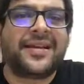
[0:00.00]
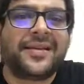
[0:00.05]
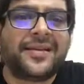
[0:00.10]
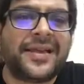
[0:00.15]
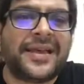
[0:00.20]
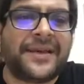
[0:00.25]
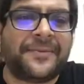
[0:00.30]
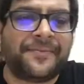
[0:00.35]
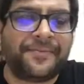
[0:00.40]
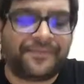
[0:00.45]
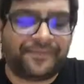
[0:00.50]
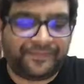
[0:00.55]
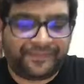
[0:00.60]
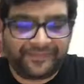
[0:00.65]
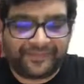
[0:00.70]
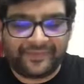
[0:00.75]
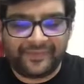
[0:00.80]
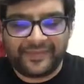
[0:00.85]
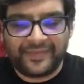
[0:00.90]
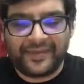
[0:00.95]
See,
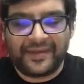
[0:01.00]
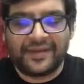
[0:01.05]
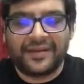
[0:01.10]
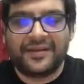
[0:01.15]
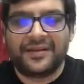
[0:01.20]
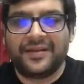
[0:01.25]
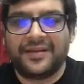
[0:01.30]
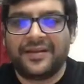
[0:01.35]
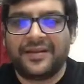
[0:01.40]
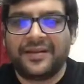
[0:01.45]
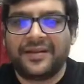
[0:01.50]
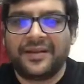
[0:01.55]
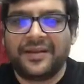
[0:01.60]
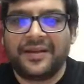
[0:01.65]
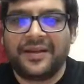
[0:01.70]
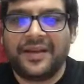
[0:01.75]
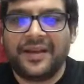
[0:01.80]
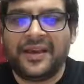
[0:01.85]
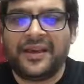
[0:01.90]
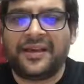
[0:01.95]

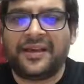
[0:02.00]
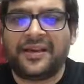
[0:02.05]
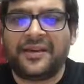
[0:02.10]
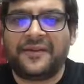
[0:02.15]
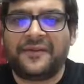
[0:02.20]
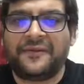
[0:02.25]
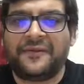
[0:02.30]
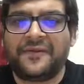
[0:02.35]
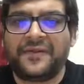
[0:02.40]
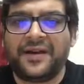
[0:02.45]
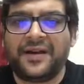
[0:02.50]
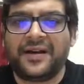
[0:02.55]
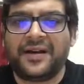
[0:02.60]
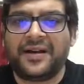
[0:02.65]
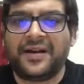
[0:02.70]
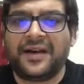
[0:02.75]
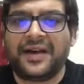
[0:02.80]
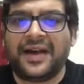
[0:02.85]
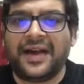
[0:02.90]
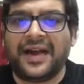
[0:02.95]
if
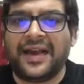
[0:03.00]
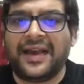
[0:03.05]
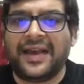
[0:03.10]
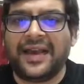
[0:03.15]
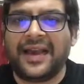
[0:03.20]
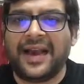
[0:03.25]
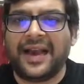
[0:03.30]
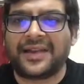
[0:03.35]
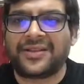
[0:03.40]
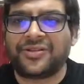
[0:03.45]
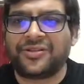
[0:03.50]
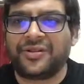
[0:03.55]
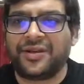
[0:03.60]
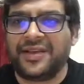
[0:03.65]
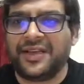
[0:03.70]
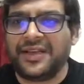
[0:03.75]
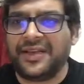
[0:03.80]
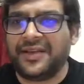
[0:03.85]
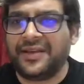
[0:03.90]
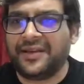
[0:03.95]
I
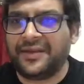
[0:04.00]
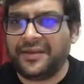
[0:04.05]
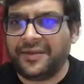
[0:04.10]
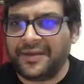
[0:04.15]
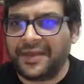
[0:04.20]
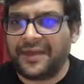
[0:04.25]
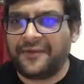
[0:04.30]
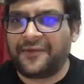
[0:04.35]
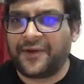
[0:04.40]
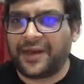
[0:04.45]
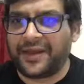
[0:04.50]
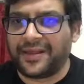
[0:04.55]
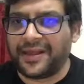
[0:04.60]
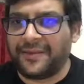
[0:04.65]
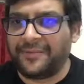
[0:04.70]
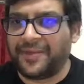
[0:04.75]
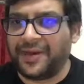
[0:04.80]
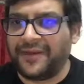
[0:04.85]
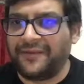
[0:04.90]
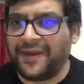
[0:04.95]
actually say, for
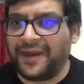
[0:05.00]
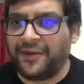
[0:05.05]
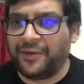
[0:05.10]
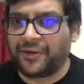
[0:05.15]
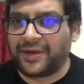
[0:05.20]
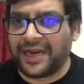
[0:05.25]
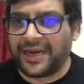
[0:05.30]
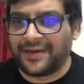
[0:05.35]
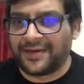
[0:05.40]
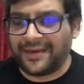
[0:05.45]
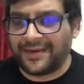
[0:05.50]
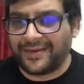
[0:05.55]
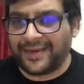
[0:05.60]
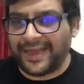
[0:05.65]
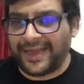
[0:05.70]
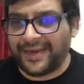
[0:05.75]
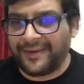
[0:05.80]
example, if I look at this,